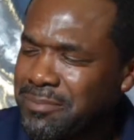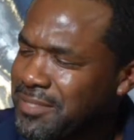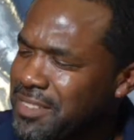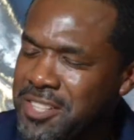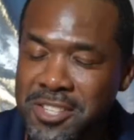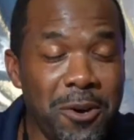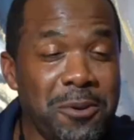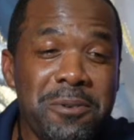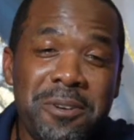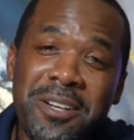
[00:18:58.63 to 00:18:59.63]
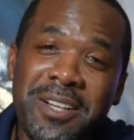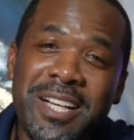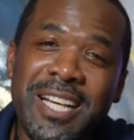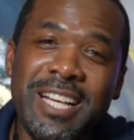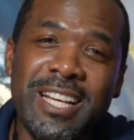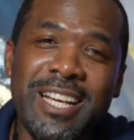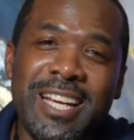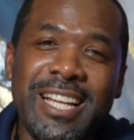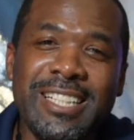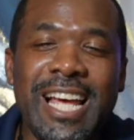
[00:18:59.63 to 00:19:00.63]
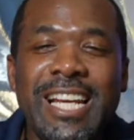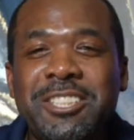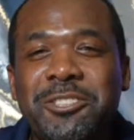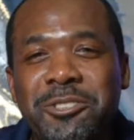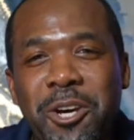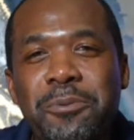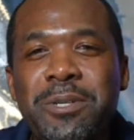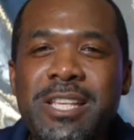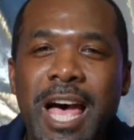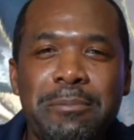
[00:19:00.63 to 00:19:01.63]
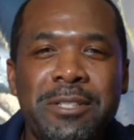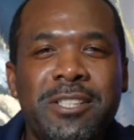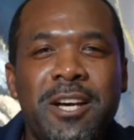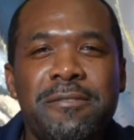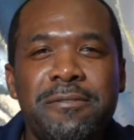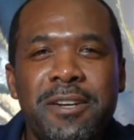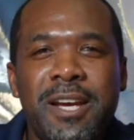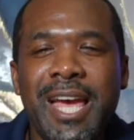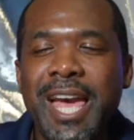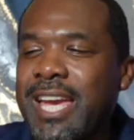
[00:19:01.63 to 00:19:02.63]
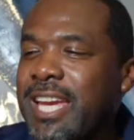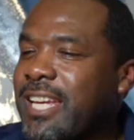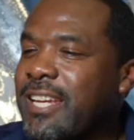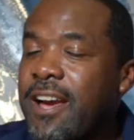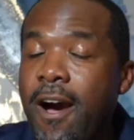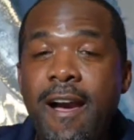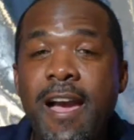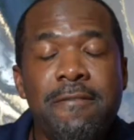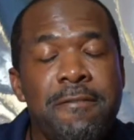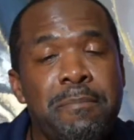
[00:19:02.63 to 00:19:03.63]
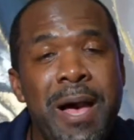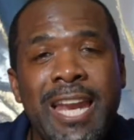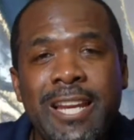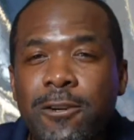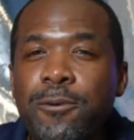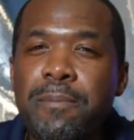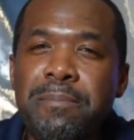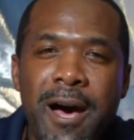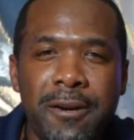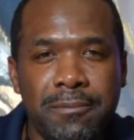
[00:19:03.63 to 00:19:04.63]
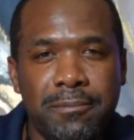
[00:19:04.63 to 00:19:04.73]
So that let you know what type of stuff, and everybody knew about it.